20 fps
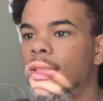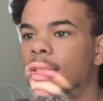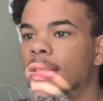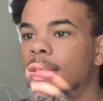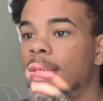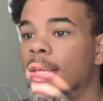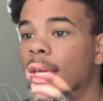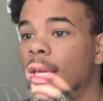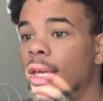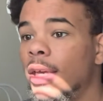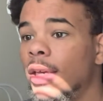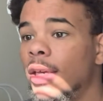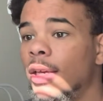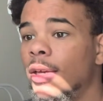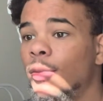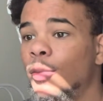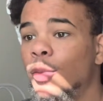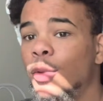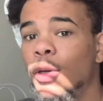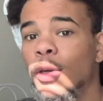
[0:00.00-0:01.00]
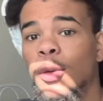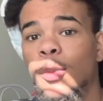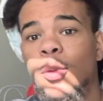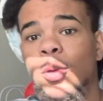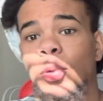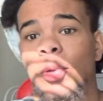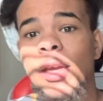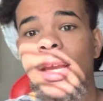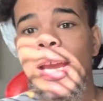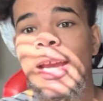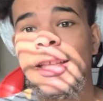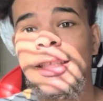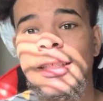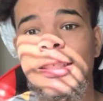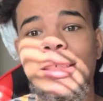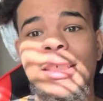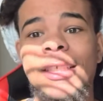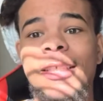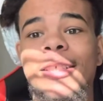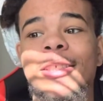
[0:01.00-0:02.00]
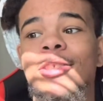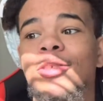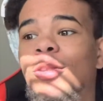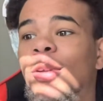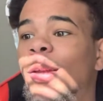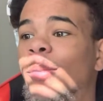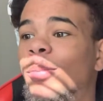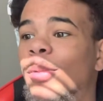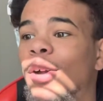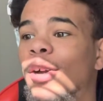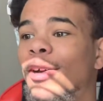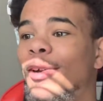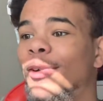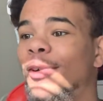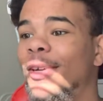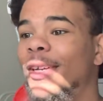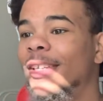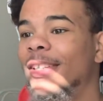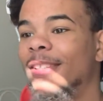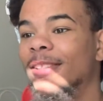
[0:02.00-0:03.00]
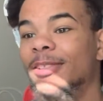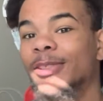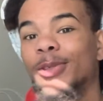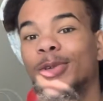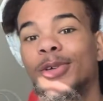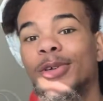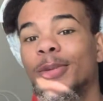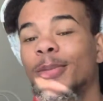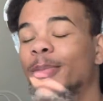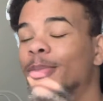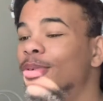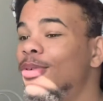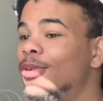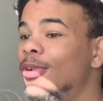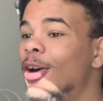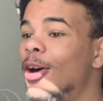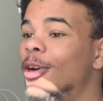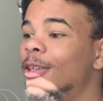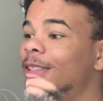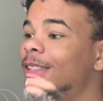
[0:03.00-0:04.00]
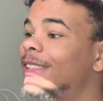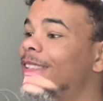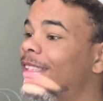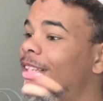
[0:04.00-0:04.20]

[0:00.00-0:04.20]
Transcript: Today we're gonna be reacting to the Draymond Green and Jordan Poole